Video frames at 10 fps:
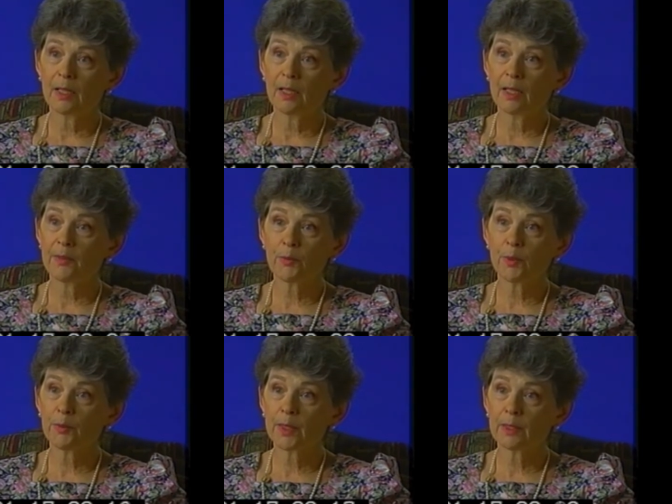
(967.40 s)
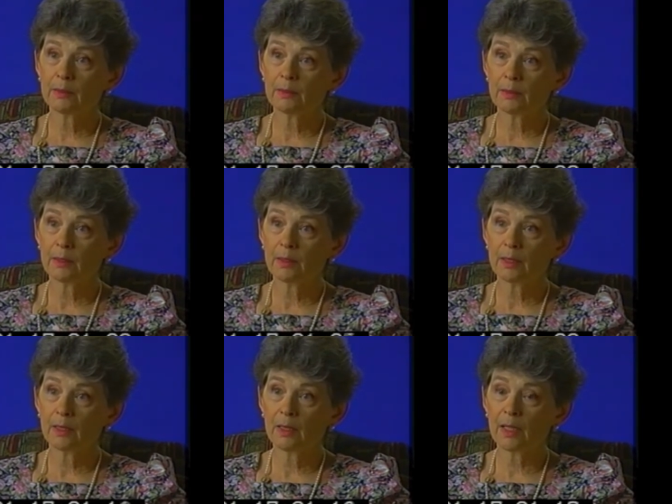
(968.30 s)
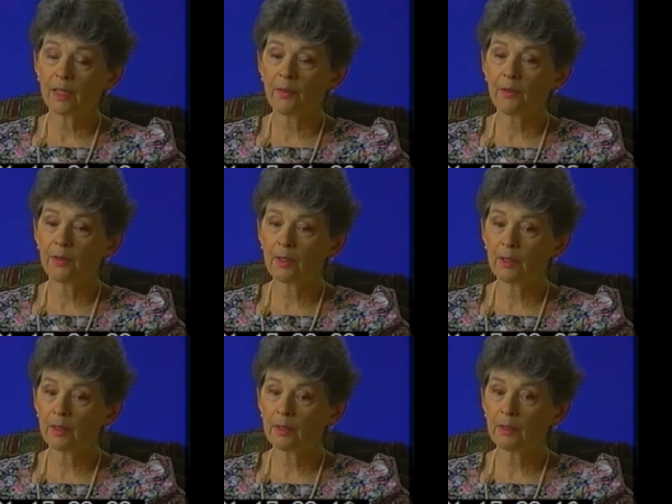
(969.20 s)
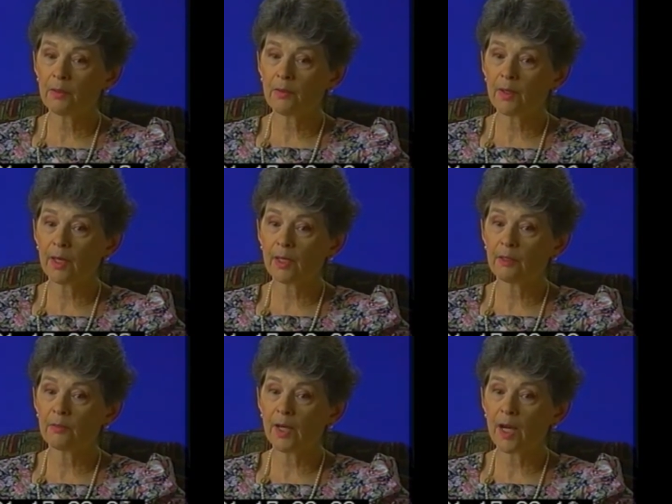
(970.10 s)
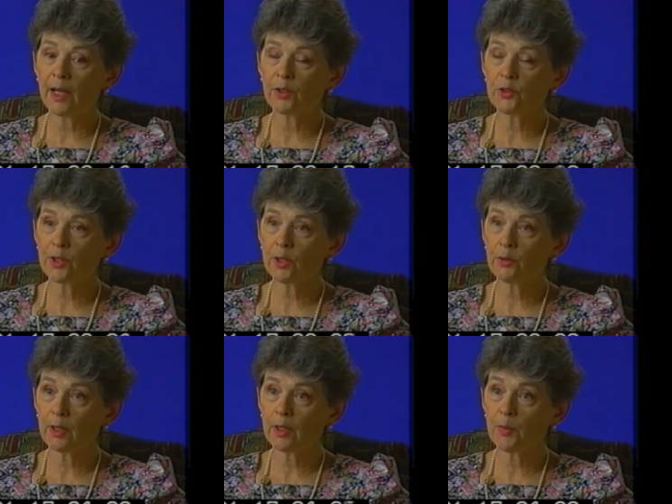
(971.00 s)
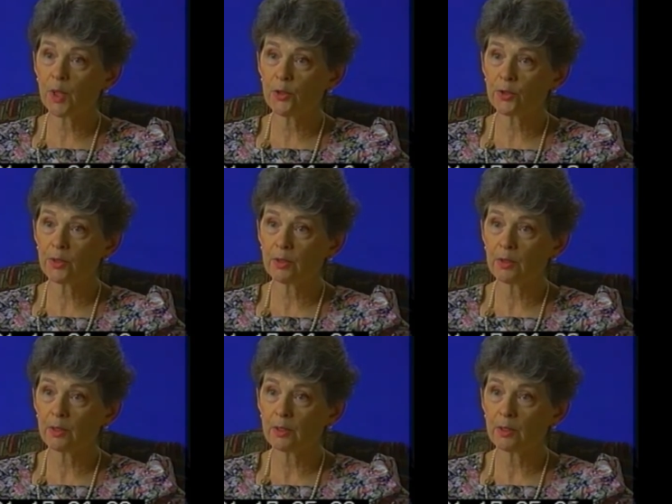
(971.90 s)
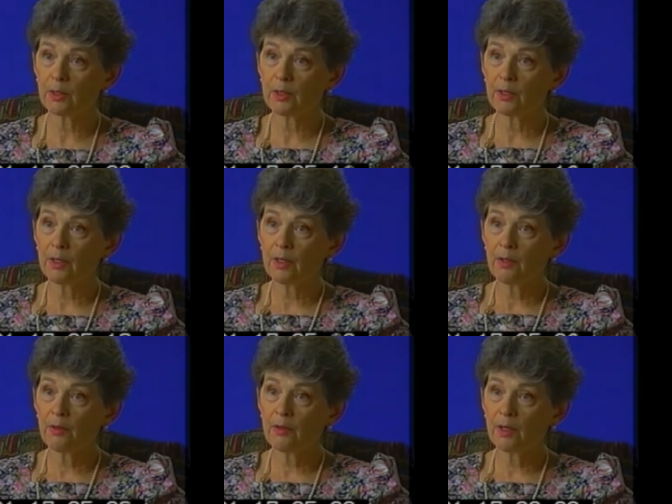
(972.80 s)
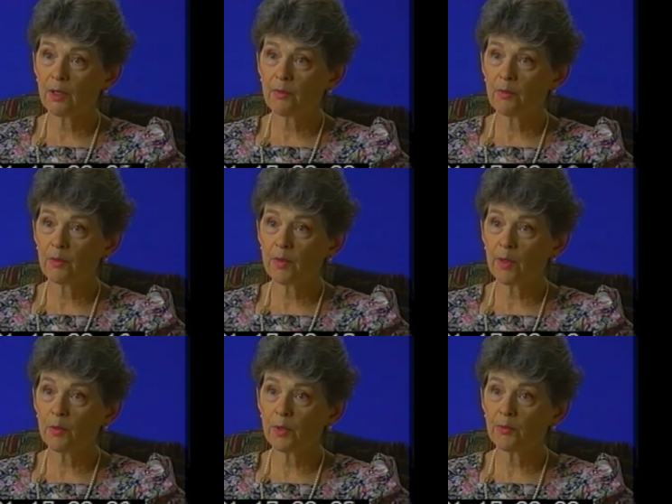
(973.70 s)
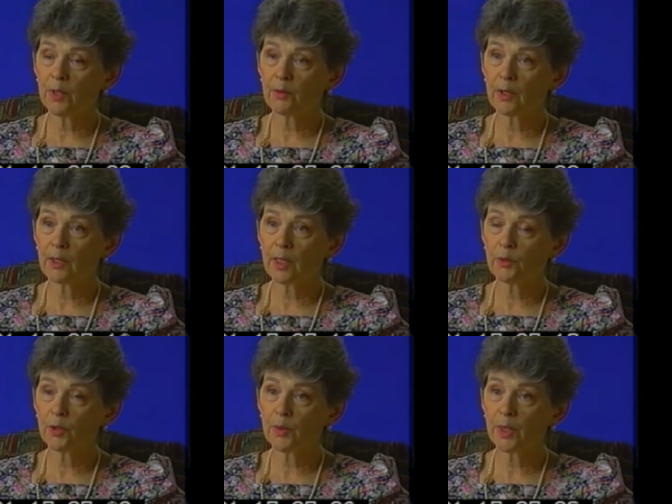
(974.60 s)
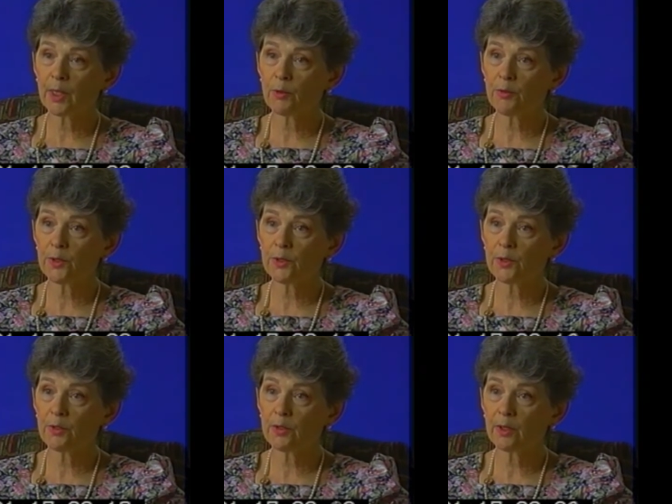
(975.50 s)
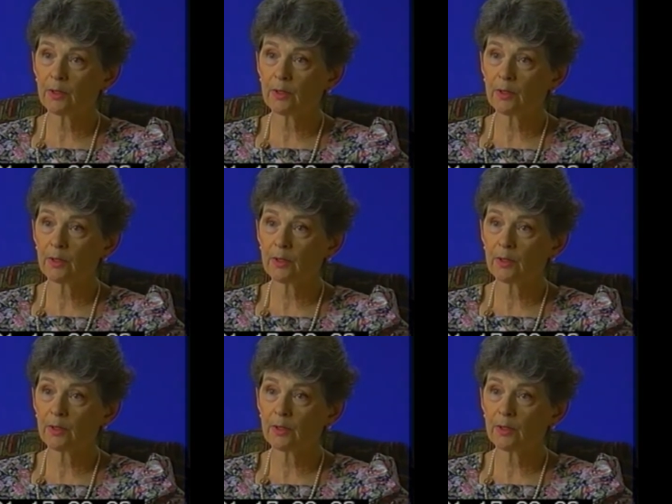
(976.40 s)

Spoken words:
And they went away. And I think that if I had shown any emotion, then they would have known they'd gotten to me, and I refused to do that.